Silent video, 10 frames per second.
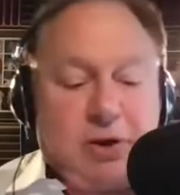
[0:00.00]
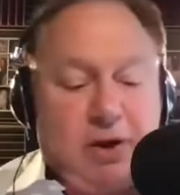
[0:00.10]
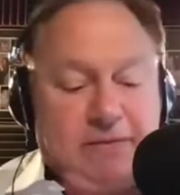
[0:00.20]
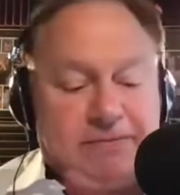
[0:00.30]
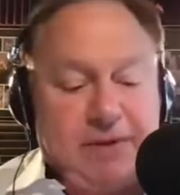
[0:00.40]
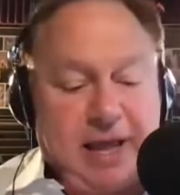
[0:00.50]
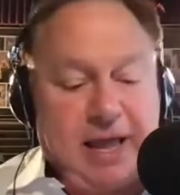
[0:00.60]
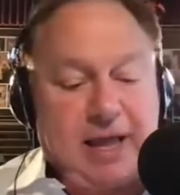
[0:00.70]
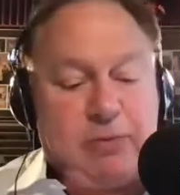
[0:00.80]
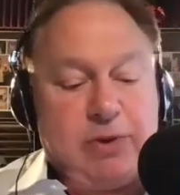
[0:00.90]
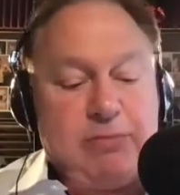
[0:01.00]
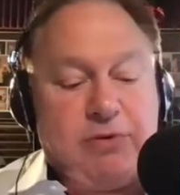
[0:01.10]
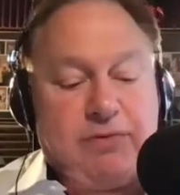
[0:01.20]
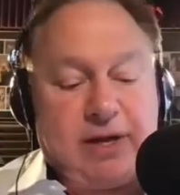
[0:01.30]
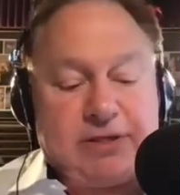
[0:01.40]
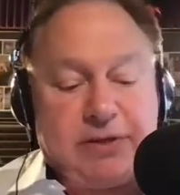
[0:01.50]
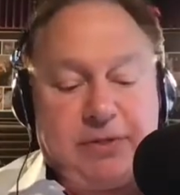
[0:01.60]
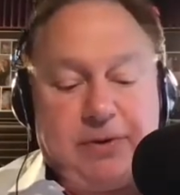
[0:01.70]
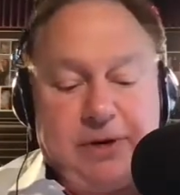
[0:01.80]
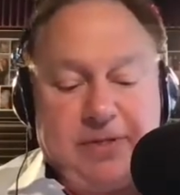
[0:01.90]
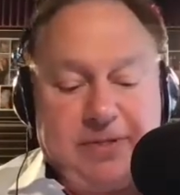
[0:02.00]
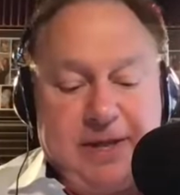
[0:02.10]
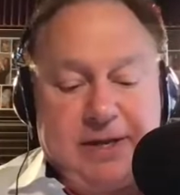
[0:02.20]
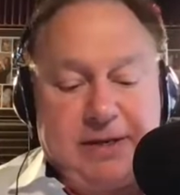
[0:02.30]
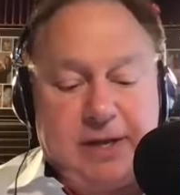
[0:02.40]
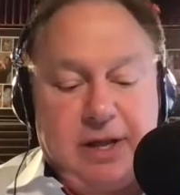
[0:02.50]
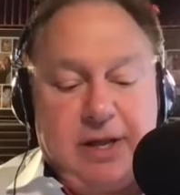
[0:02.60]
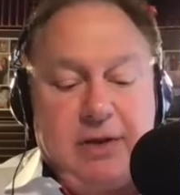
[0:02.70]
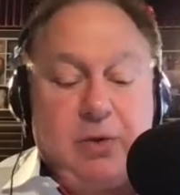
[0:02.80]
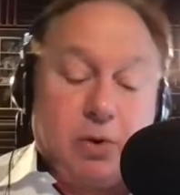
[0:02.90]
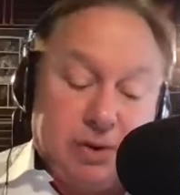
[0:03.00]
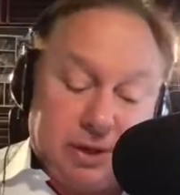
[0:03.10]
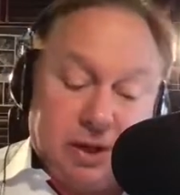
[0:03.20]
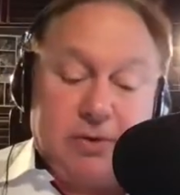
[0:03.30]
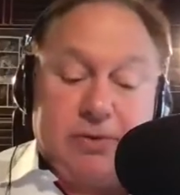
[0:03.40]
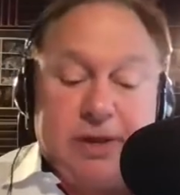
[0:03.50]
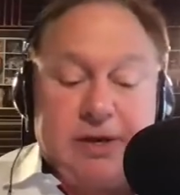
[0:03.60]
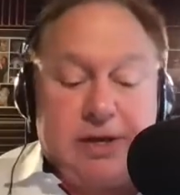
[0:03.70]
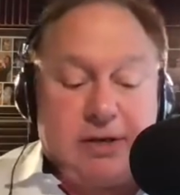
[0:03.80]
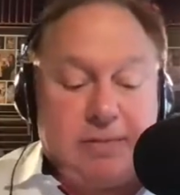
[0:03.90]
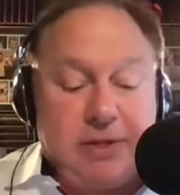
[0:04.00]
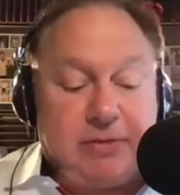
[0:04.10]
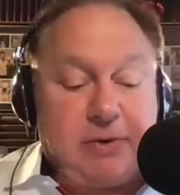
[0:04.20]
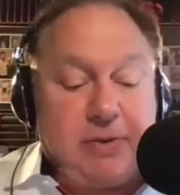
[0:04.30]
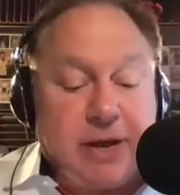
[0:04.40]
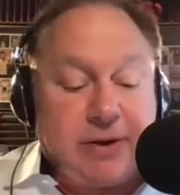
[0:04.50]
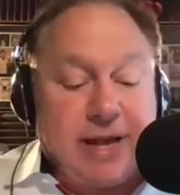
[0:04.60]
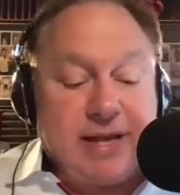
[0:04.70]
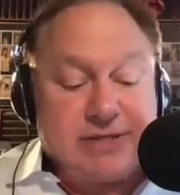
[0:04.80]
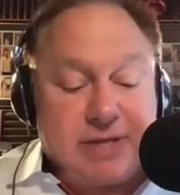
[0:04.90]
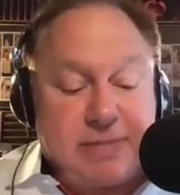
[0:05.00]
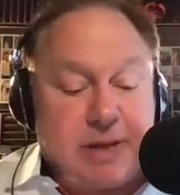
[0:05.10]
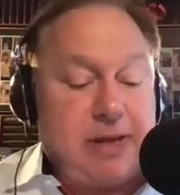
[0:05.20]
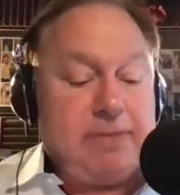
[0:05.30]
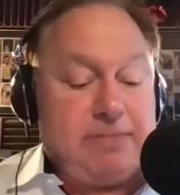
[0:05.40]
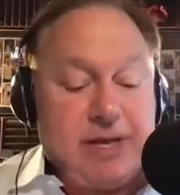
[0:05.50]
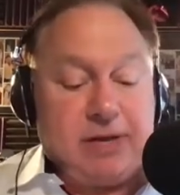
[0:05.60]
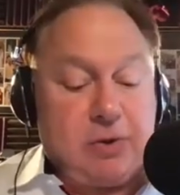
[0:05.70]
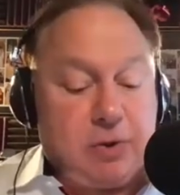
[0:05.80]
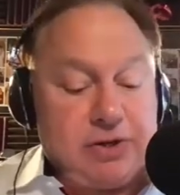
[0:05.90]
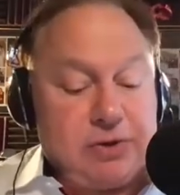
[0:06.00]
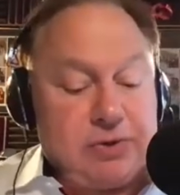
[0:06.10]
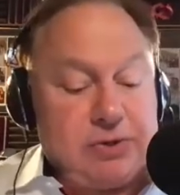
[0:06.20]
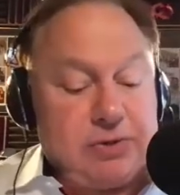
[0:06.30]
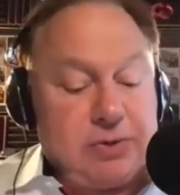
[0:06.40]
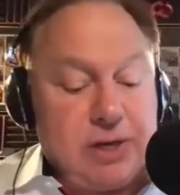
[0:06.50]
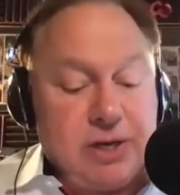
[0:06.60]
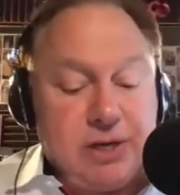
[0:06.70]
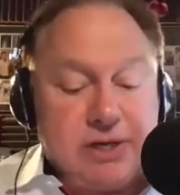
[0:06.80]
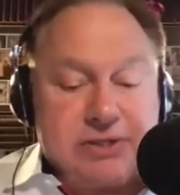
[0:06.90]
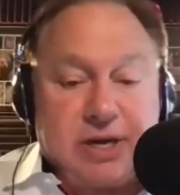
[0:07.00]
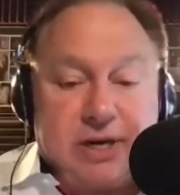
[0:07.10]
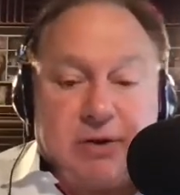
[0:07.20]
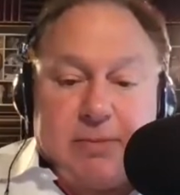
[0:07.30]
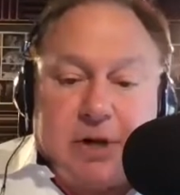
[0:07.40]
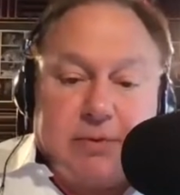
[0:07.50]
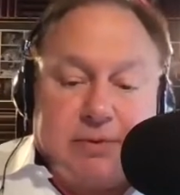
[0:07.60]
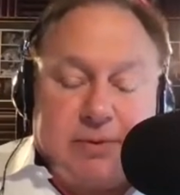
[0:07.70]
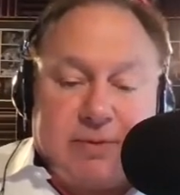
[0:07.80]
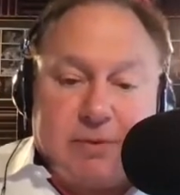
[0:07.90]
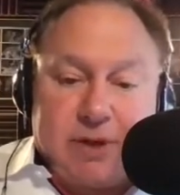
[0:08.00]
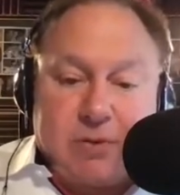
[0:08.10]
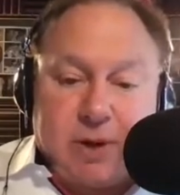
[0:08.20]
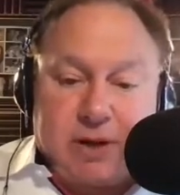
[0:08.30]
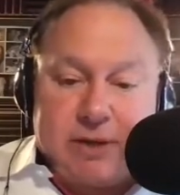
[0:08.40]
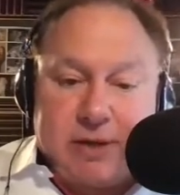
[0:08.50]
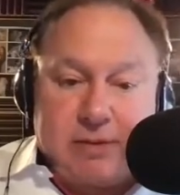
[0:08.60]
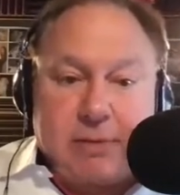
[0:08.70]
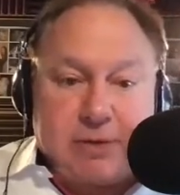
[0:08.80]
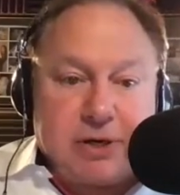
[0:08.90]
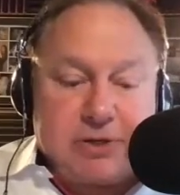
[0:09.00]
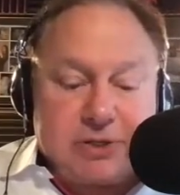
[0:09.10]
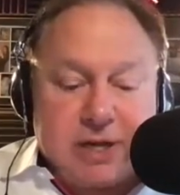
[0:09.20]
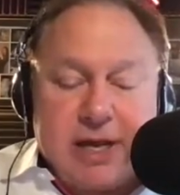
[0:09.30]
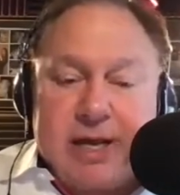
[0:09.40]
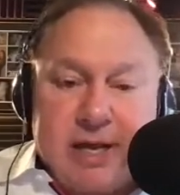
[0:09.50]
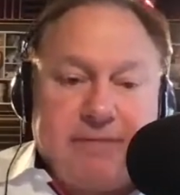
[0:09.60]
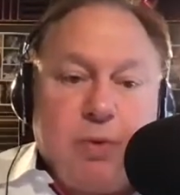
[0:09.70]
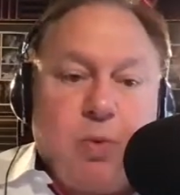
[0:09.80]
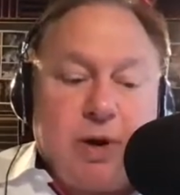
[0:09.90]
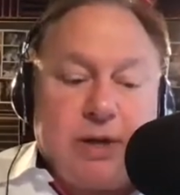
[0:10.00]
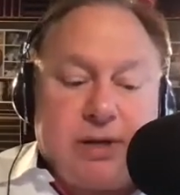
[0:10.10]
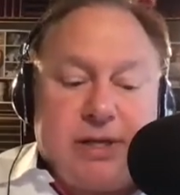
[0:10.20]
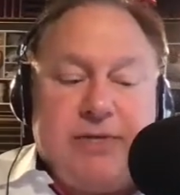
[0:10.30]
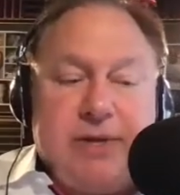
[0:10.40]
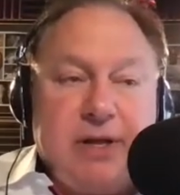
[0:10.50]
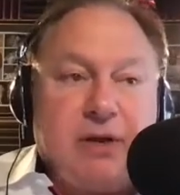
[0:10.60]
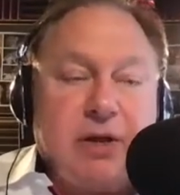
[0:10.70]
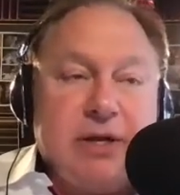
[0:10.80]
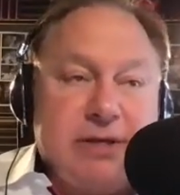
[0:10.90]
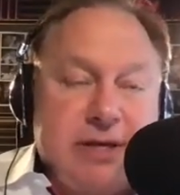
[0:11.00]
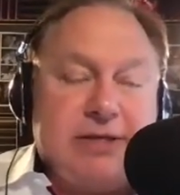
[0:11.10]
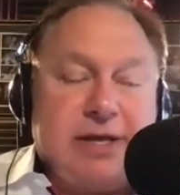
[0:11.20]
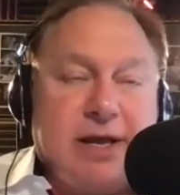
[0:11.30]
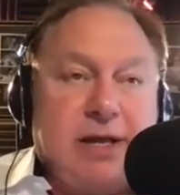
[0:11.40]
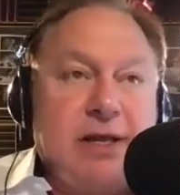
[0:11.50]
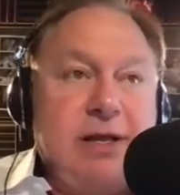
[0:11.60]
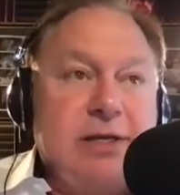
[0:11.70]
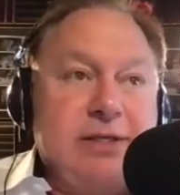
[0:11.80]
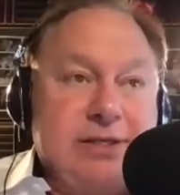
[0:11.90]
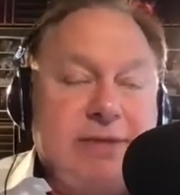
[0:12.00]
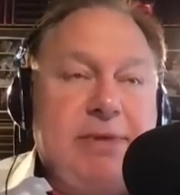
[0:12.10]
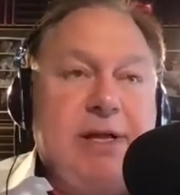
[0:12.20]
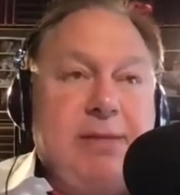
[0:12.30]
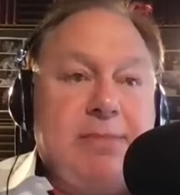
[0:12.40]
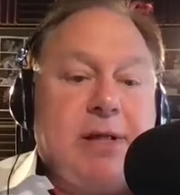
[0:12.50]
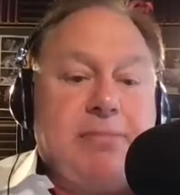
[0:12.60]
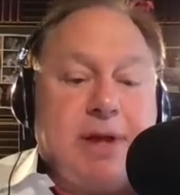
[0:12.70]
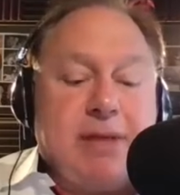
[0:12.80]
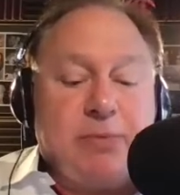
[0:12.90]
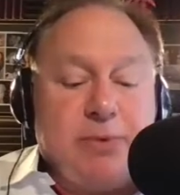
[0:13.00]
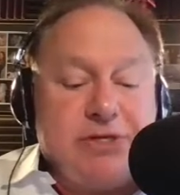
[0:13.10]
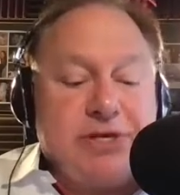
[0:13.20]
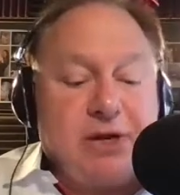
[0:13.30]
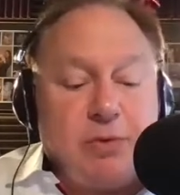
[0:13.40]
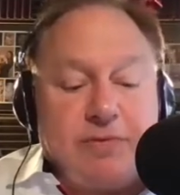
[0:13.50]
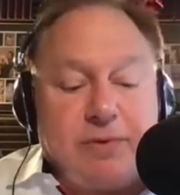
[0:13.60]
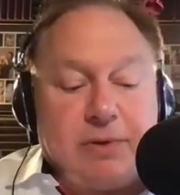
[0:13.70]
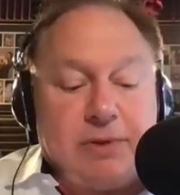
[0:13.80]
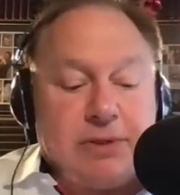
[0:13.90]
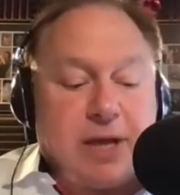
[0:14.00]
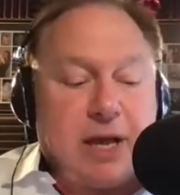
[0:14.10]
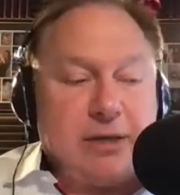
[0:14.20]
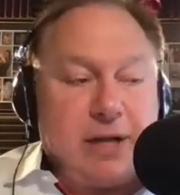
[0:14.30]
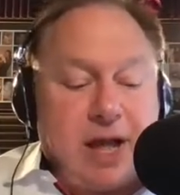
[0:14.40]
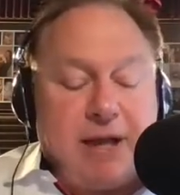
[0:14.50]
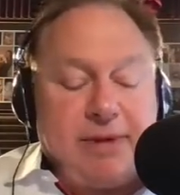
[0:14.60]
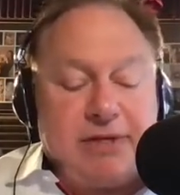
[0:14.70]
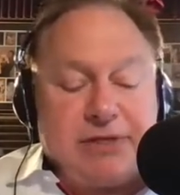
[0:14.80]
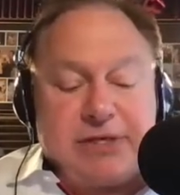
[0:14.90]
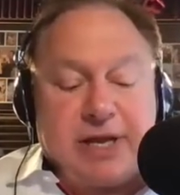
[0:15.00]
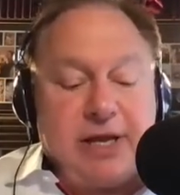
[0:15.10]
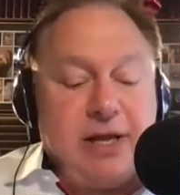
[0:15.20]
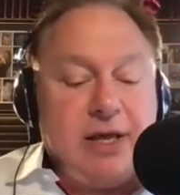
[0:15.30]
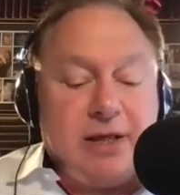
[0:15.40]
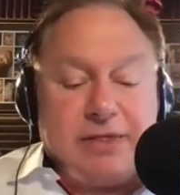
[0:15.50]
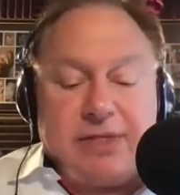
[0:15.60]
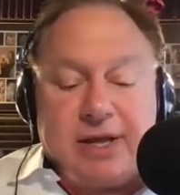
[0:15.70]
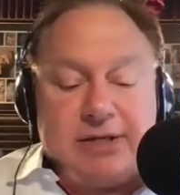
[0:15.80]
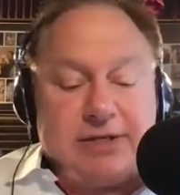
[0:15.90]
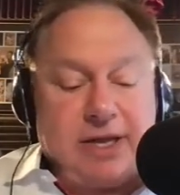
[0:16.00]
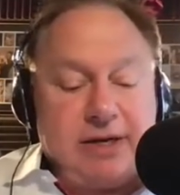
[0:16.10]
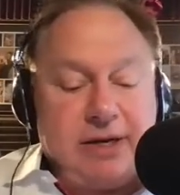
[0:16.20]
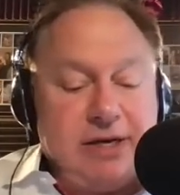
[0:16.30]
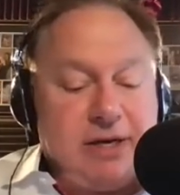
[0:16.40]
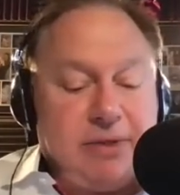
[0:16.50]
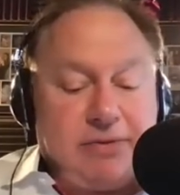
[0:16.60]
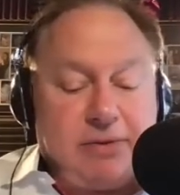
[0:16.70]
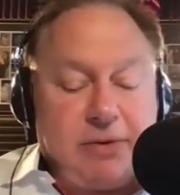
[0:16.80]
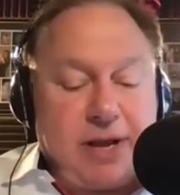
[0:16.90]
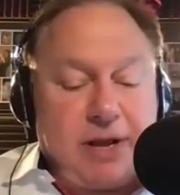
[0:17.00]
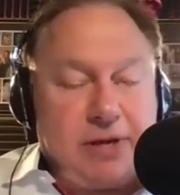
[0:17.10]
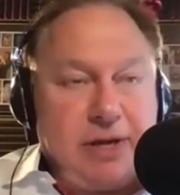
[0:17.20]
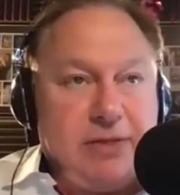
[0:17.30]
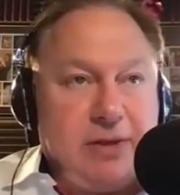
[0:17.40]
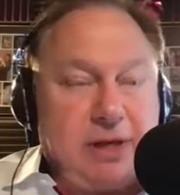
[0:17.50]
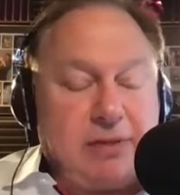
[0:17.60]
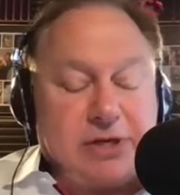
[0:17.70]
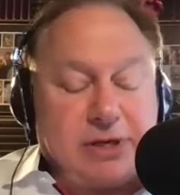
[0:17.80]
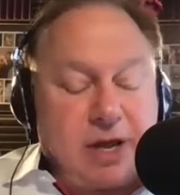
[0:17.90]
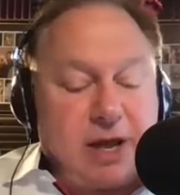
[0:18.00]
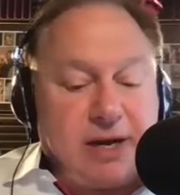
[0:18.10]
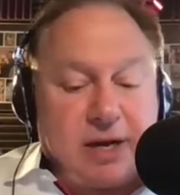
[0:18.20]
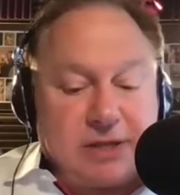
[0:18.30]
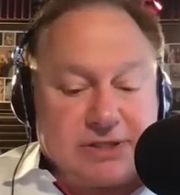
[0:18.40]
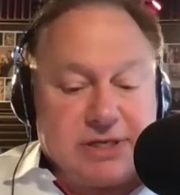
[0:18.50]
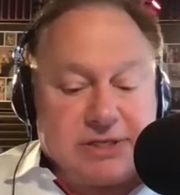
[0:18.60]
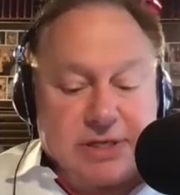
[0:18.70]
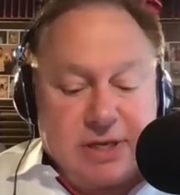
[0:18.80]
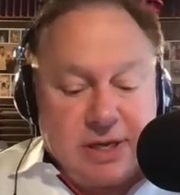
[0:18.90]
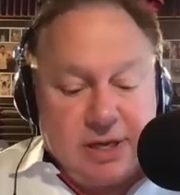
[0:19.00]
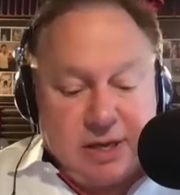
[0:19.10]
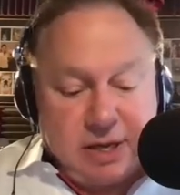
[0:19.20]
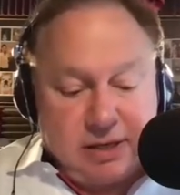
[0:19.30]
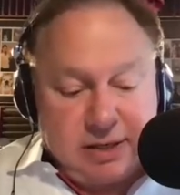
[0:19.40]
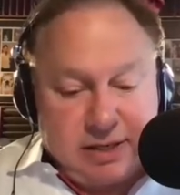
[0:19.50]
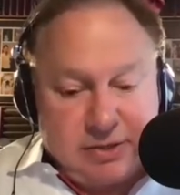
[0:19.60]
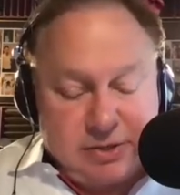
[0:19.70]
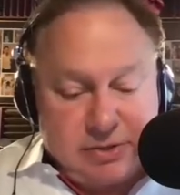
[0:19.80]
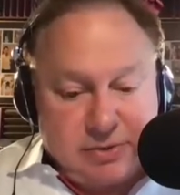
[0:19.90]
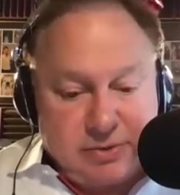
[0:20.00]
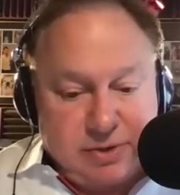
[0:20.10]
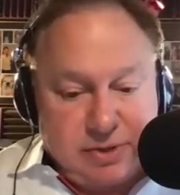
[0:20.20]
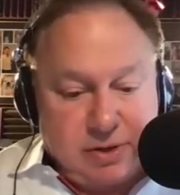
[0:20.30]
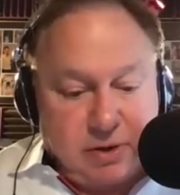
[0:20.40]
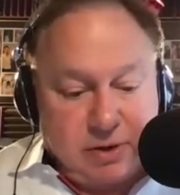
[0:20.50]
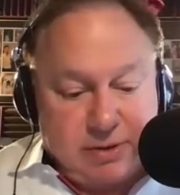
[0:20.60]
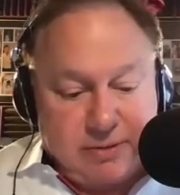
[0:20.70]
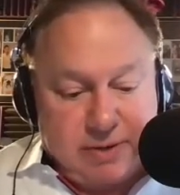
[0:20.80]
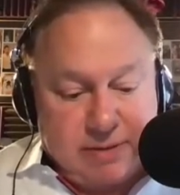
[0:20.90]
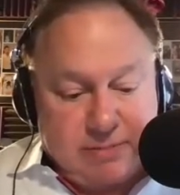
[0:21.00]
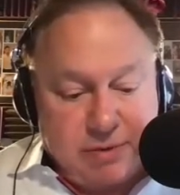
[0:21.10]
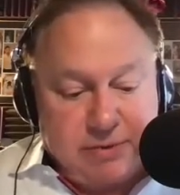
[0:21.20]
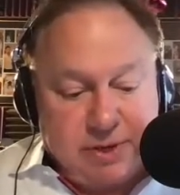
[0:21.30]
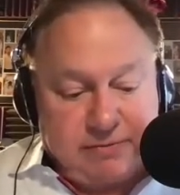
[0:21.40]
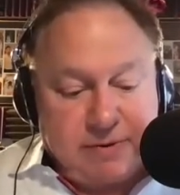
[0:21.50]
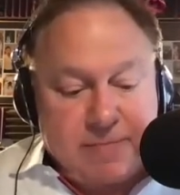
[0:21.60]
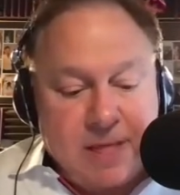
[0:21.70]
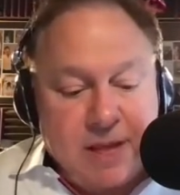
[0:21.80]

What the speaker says: off, and we move on to 30 things or so that need to be thrown out ASAP, according to a new study. So I'm going to go through these pretty quickly, and some I'm going to just, if you want to see these in detail, send me an email, bob@wesellouisville.com, and just say things that need to be thrown out in the subject line, and I'll send you a link to the article that I pulled this from.